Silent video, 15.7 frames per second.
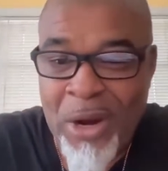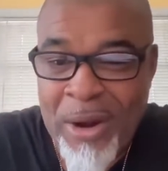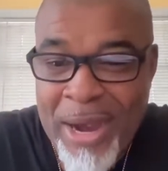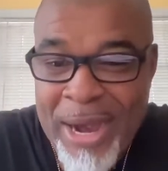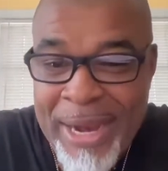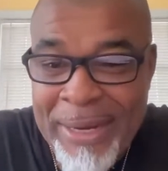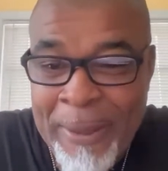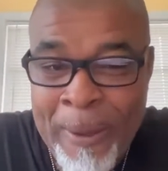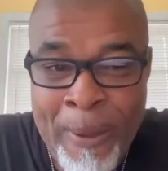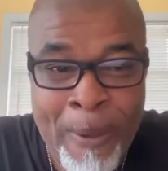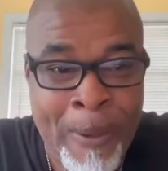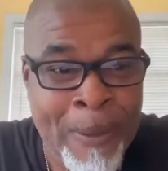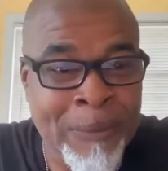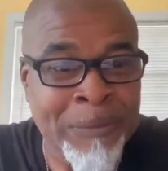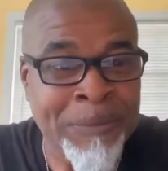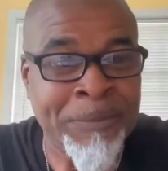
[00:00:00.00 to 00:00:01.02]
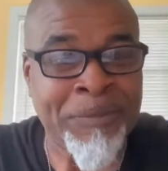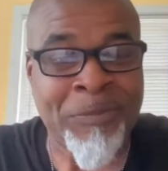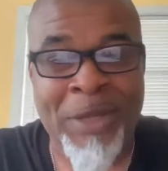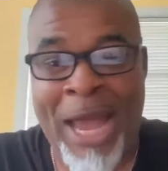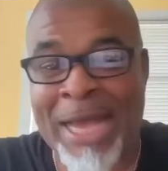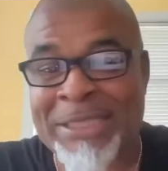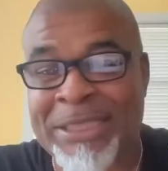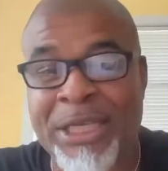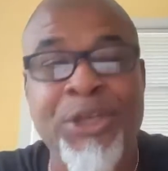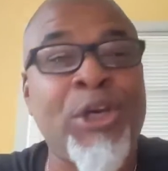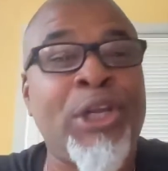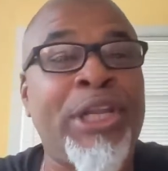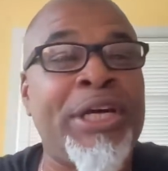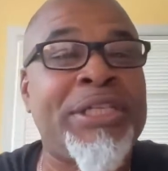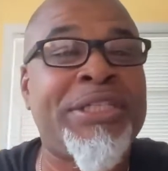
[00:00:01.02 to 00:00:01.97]
right. I'll send
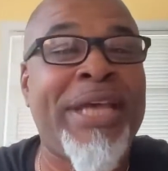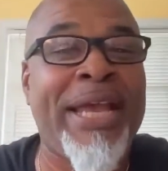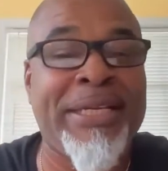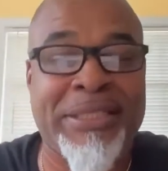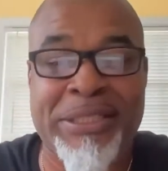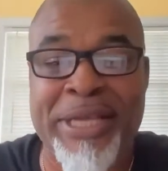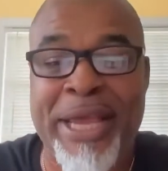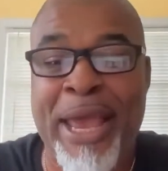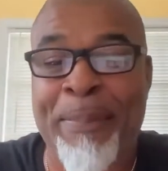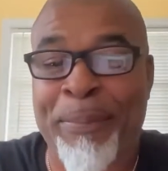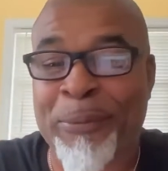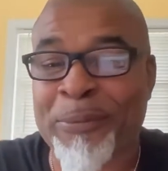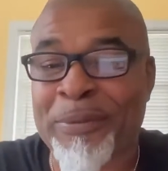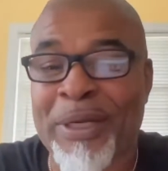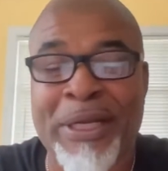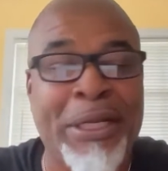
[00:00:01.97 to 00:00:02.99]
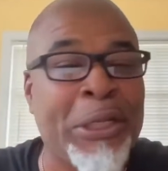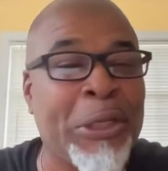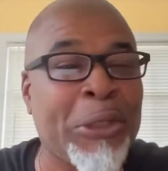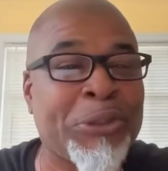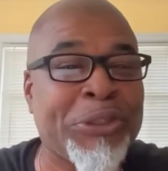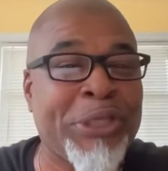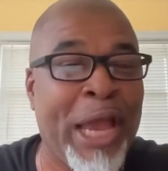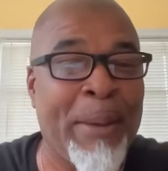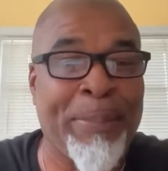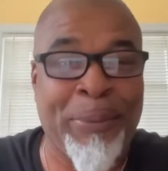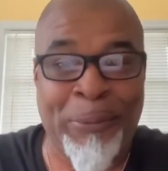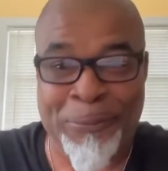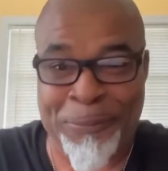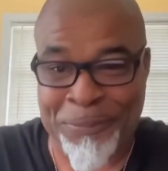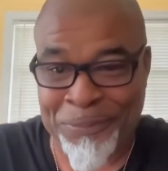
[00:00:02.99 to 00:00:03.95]
you a little taste sample, a little
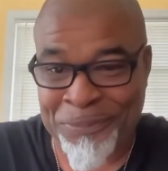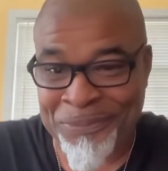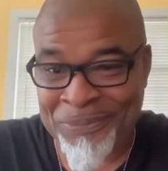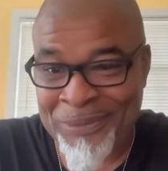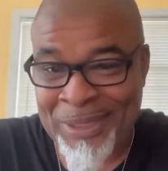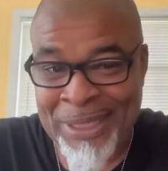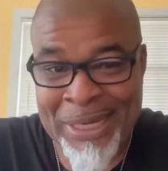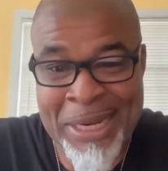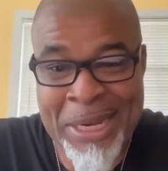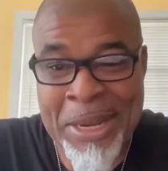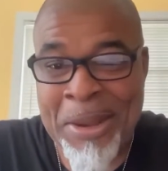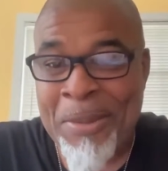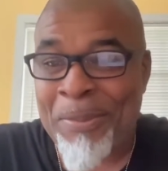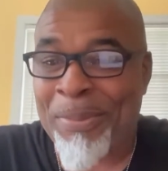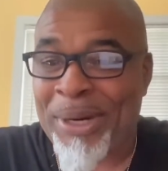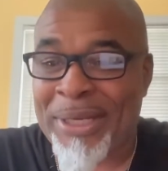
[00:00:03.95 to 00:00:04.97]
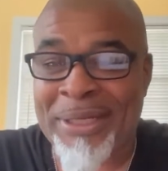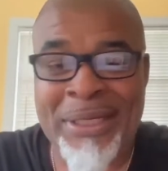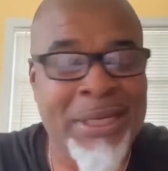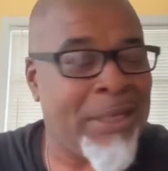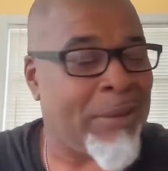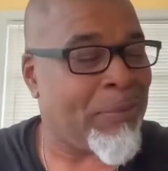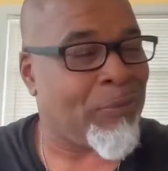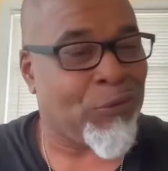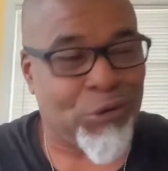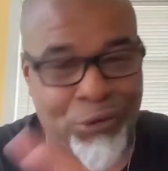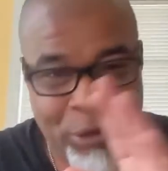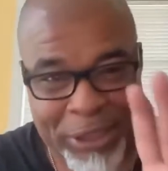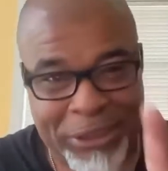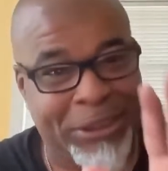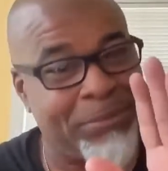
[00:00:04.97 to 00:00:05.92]
sample. But
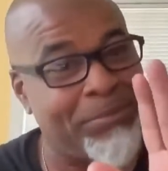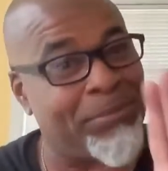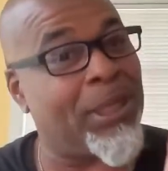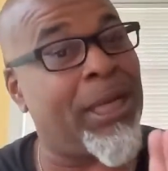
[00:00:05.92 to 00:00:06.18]
trust and